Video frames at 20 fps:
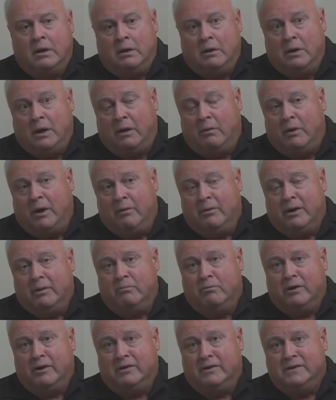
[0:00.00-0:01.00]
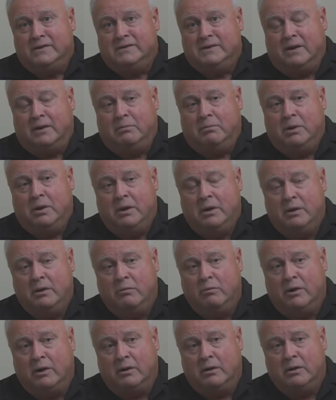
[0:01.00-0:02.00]
Now, why would I bring this up?
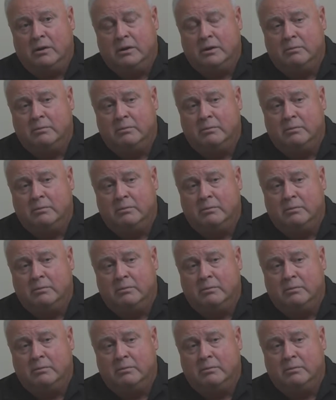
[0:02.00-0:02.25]
Well,